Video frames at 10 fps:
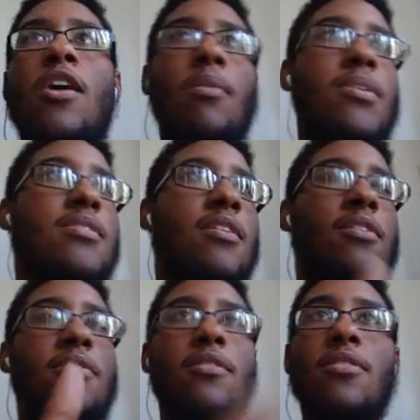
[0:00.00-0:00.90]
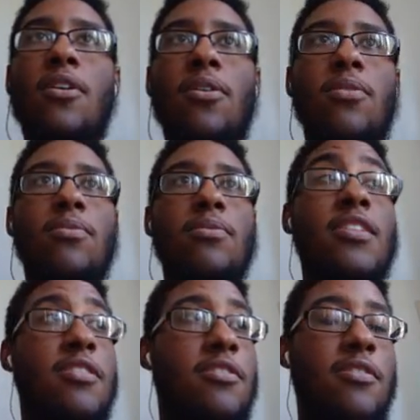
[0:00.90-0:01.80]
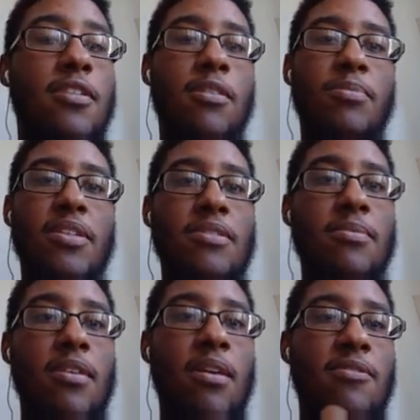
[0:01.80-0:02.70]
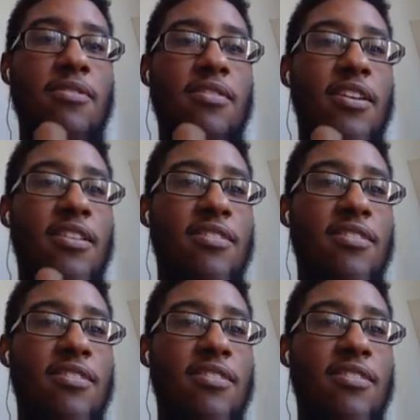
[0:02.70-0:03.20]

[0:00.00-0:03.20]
comics on the go digitally, because I'm